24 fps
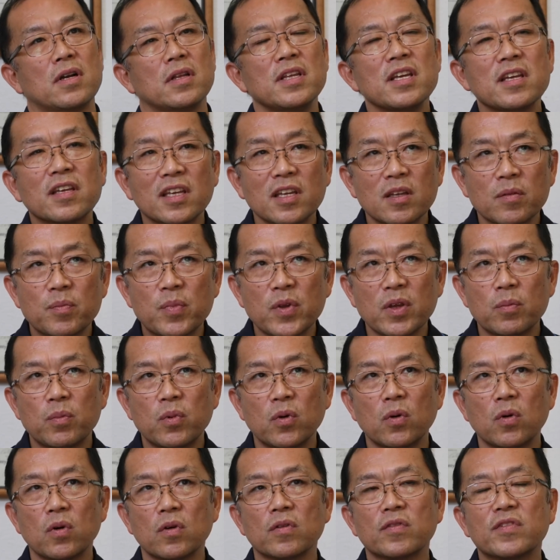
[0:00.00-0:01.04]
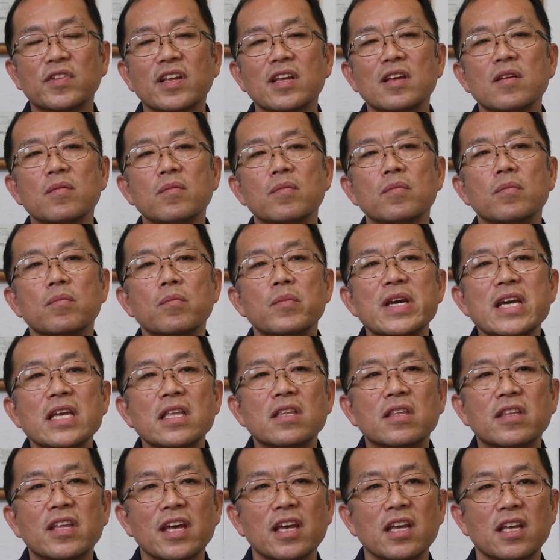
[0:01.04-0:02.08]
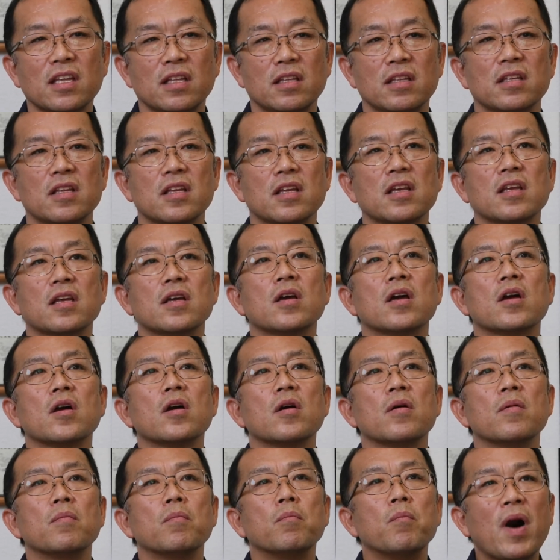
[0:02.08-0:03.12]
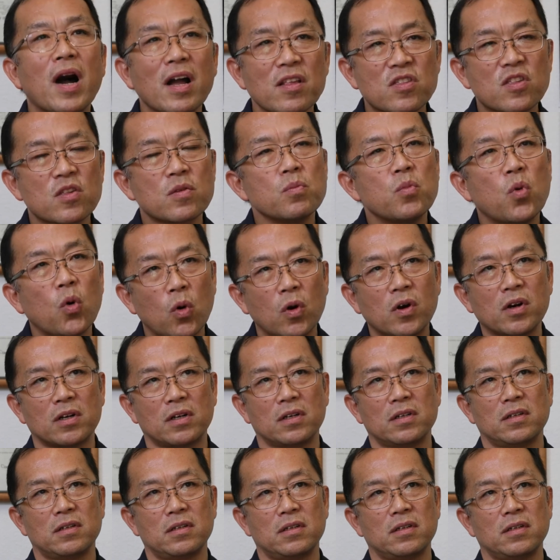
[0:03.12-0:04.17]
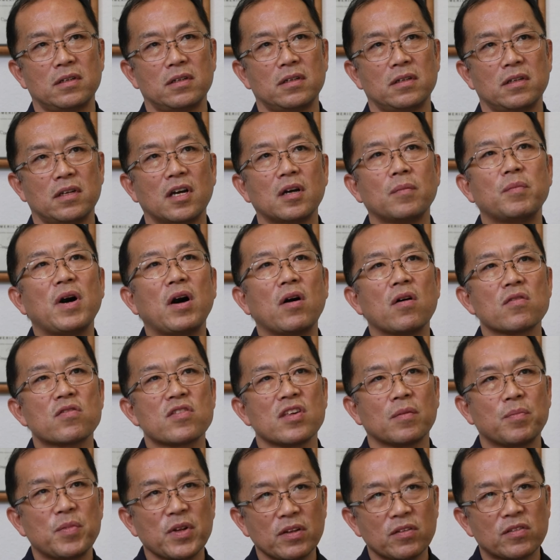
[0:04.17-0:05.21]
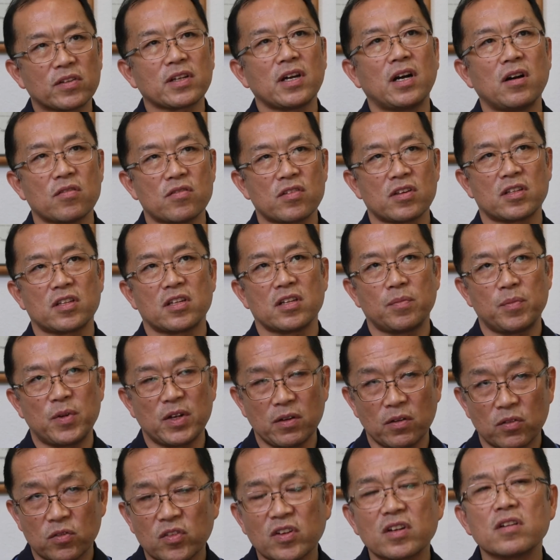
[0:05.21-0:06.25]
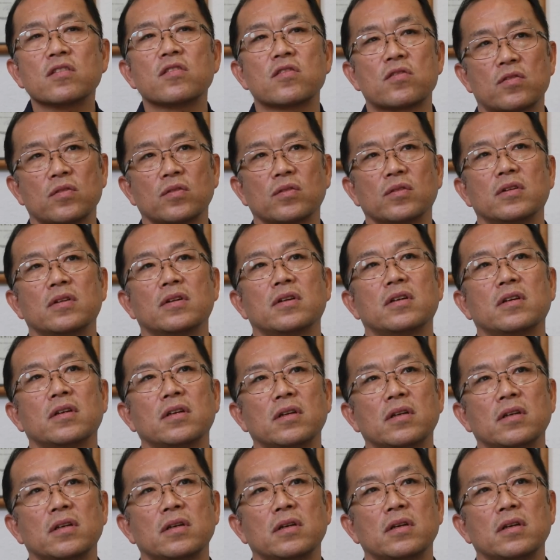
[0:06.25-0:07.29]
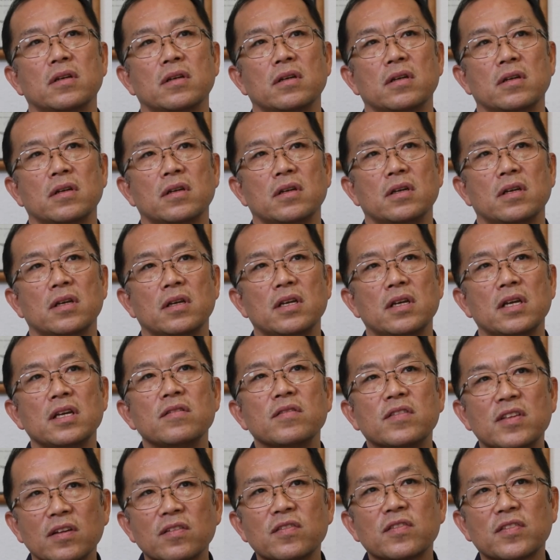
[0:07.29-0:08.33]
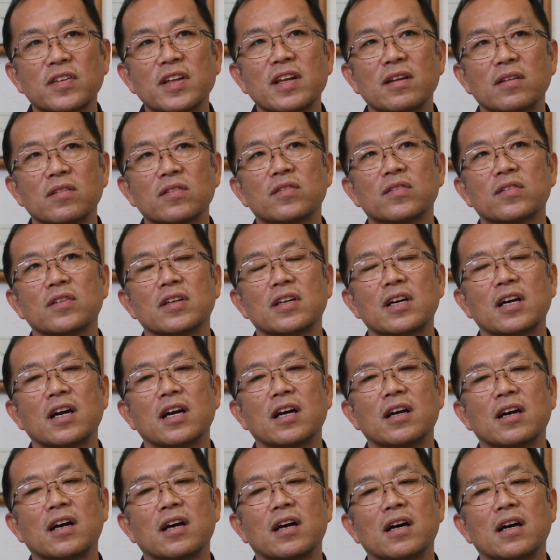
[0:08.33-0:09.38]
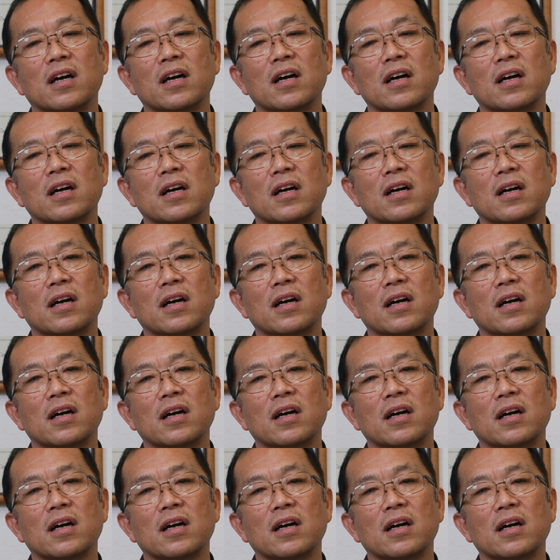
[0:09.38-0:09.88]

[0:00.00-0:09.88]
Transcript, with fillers: Nikkei people, they maintain much more about Japanese culture, the Japanese tradition in this sense, uh,